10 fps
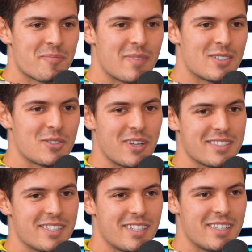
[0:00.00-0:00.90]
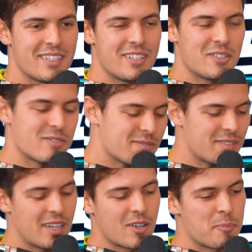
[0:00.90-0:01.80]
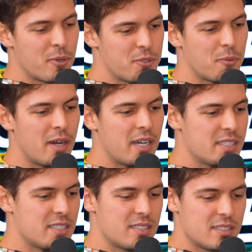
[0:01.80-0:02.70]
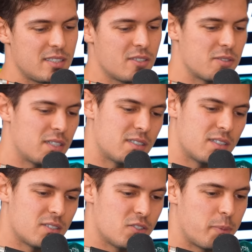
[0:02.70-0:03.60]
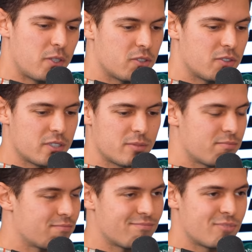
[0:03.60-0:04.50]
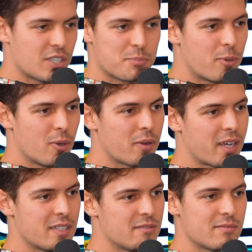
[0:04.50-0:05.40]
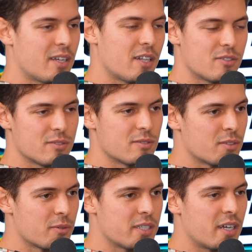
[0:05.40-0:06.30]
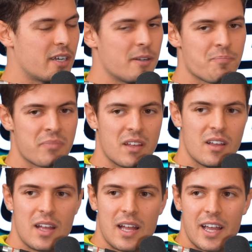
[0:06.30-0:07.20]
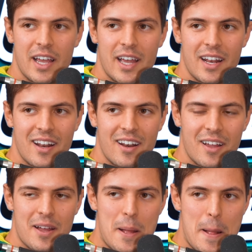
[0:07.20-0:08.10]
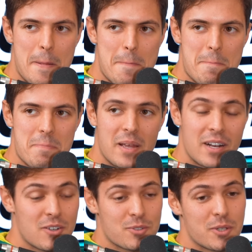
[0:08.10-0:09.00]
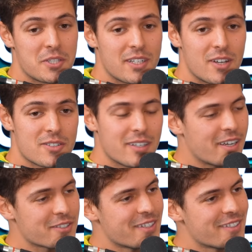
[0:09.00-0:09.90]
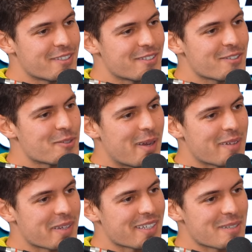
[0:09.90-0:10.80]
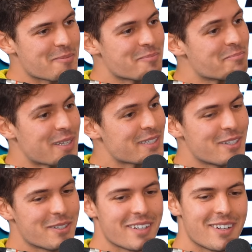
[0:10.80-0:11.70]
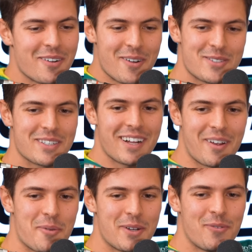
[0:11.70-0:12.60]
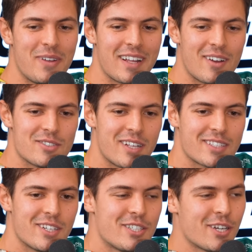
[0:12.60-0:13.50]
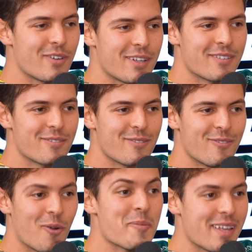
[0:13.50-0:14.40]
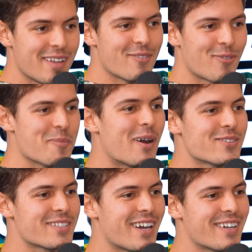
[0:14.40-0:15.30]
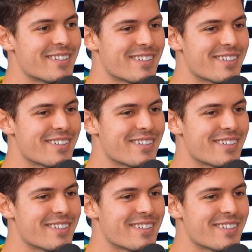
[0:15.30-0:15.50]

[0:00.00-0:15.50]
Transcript: as soon as I, you know, I got pushed wide, and you know, the the suspension just just broke, and I had to to retire. And then, um, and I was watching that. I was like, actually, this is not too bad because I'm basically, you know, it was uh, like a weird feeling. I was actually cheering for me from outside.